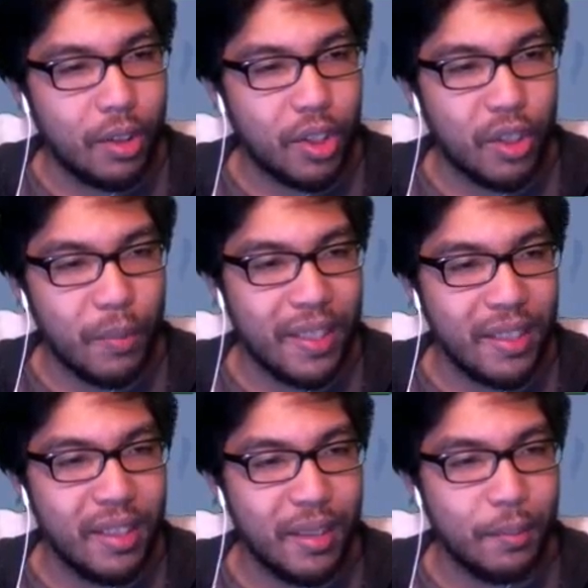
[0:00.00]
just to make
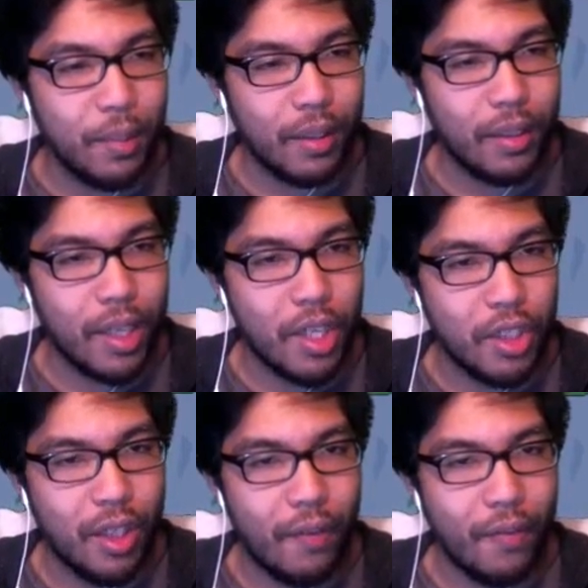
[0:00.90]
steampunk
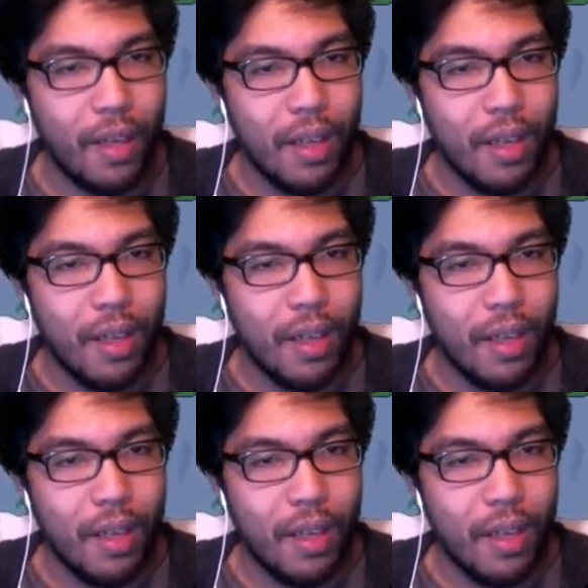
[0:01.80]
stuff.